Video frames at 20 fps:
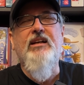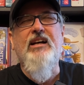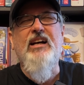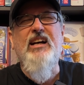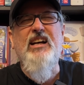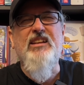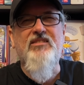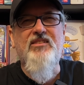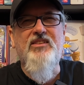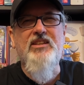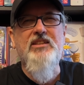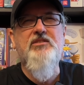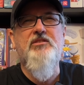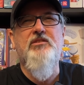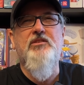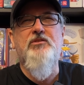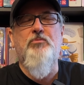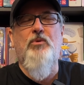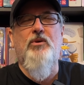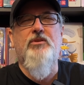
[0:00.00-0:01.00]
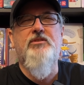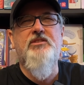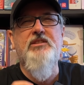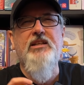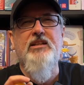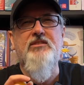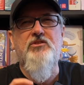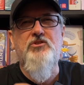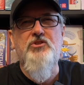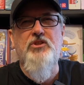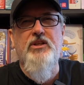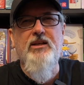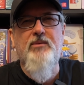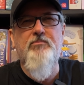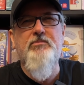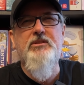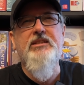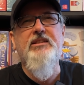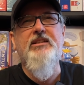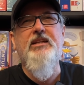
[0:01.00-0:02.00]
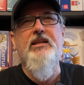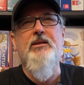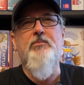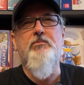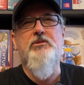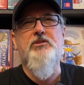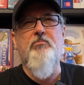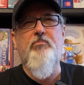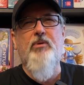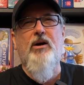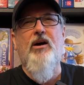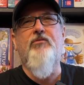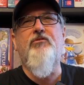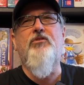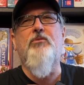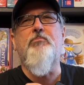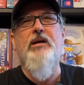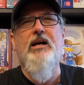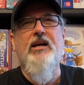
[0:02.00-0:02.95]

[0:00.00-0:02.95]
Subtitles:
And this is what sets GMT Games apart from